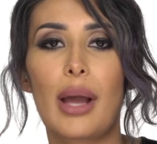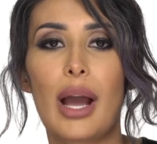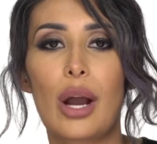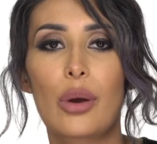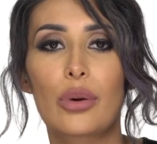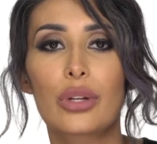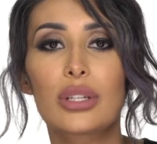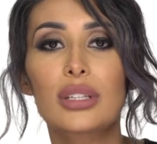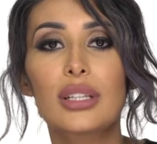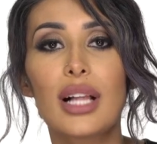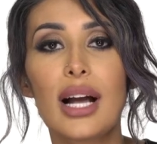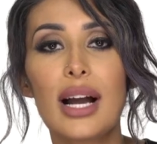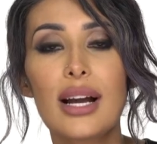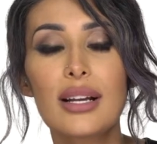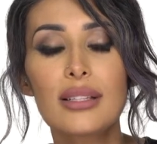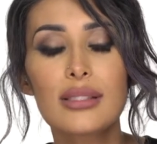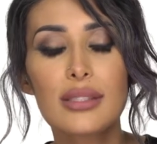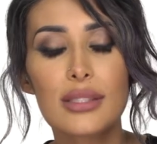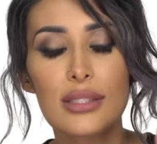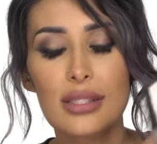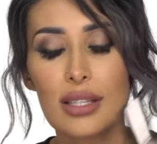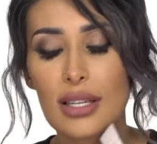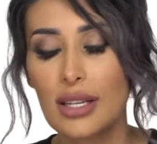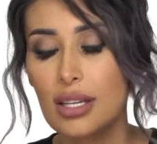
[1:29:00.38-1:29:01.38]
Hourglass.
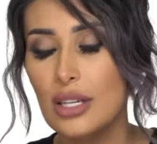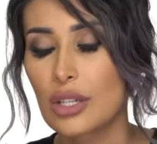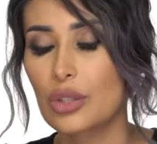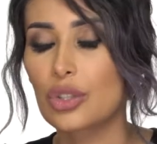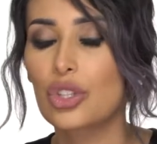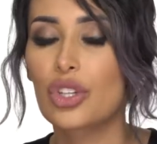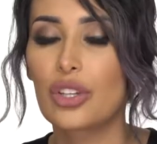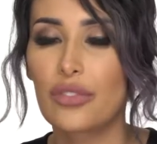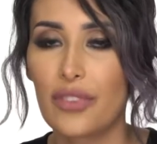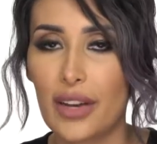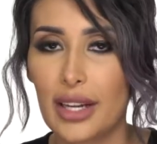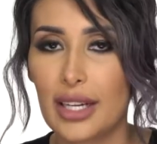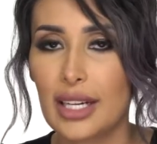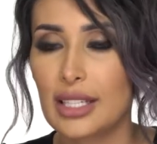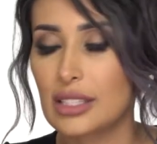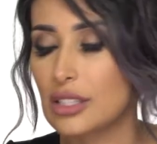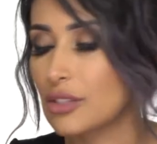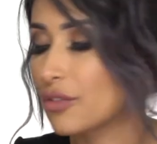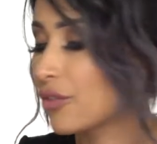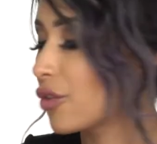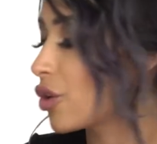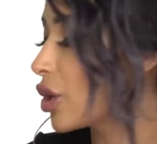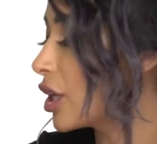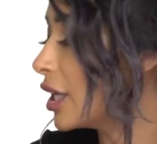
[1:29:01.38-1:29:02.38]
You can find it at
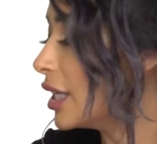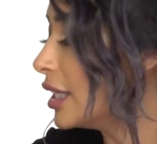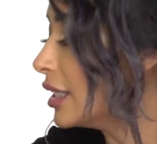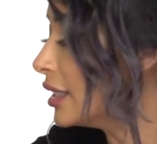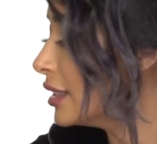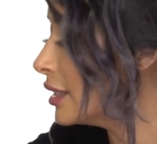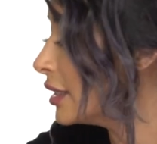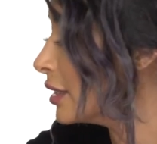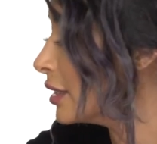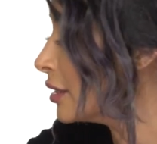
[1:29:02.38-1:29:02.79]
Sephora.